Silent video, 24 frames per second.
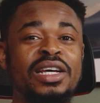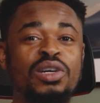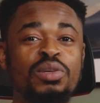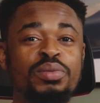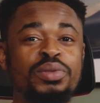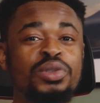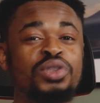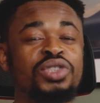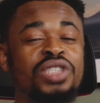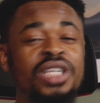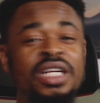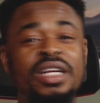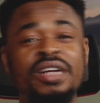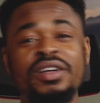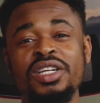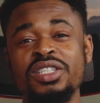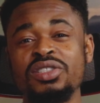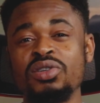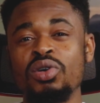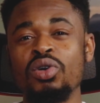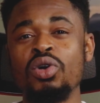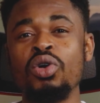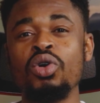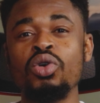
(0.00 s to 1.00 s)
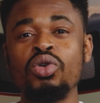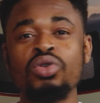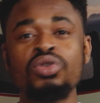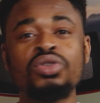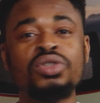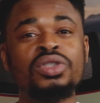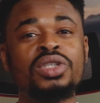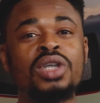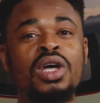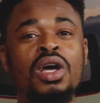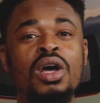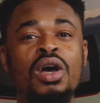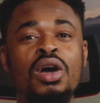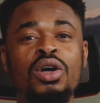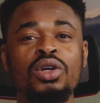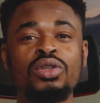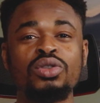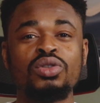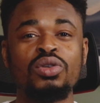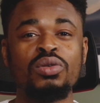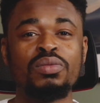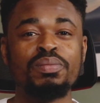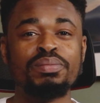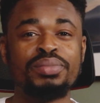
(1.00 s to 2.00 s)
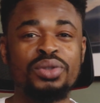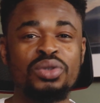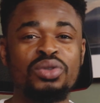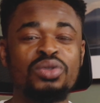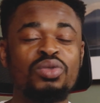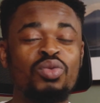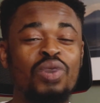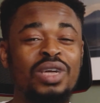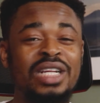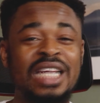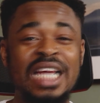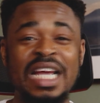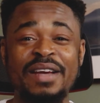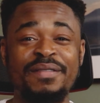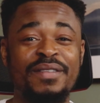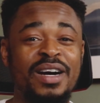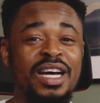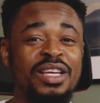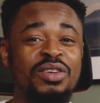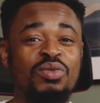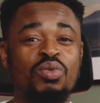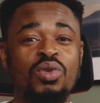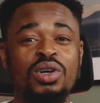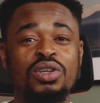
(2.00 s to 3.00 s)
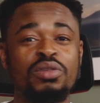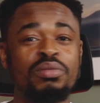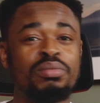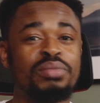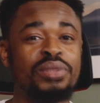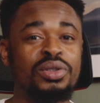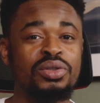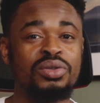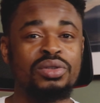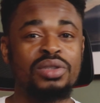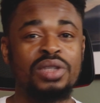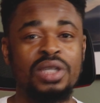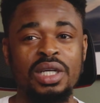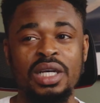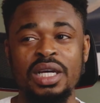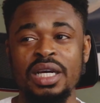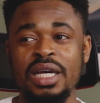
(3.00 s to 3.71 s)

help you generate codes to build whatever you want to build.